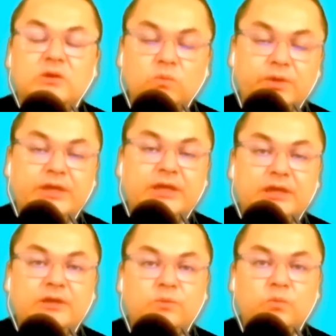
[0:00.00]

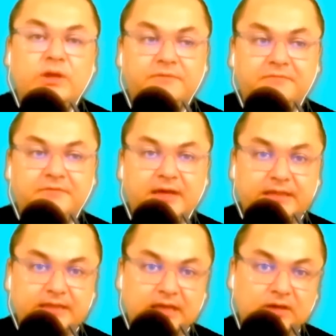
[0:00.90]
We want to
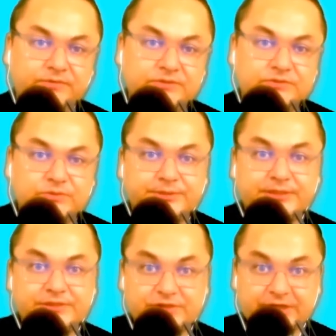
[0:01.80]
find out the
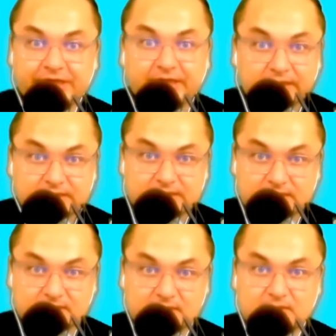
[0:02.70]
students'
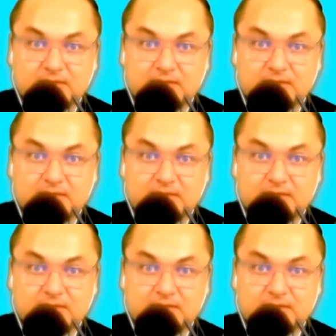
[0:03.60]
needs,